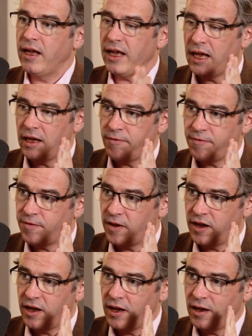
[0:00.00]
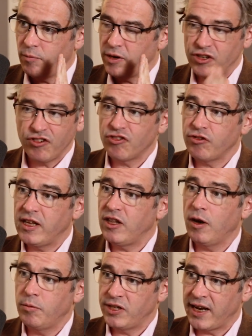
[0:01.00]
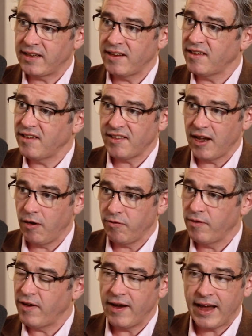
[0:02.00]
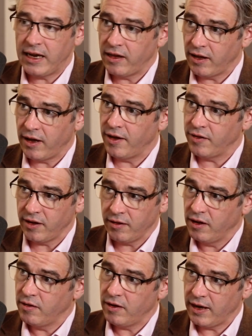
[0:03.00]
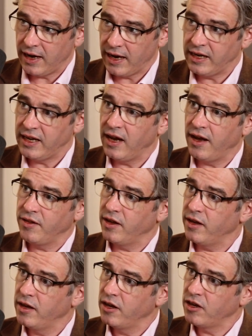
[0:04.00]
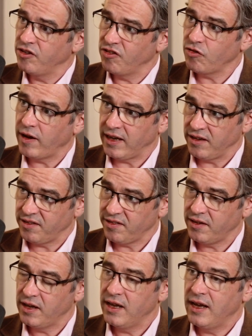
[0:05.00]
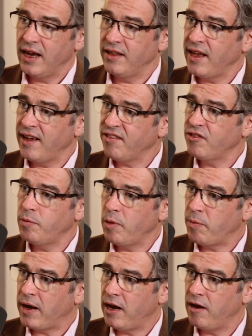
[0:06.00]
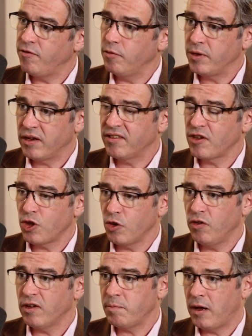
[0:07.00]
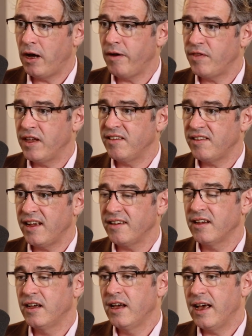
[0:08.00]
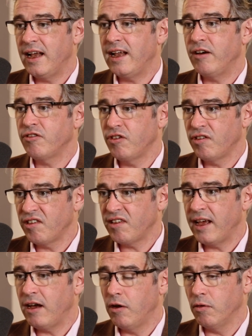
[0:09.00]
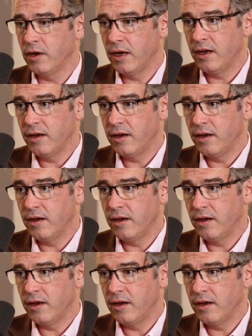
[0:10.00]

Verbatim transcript: if um, we just treat the object as itself without any other mm-hmm. any other constraints. And that's super powerful because the shortest path then says allows you to say, oh,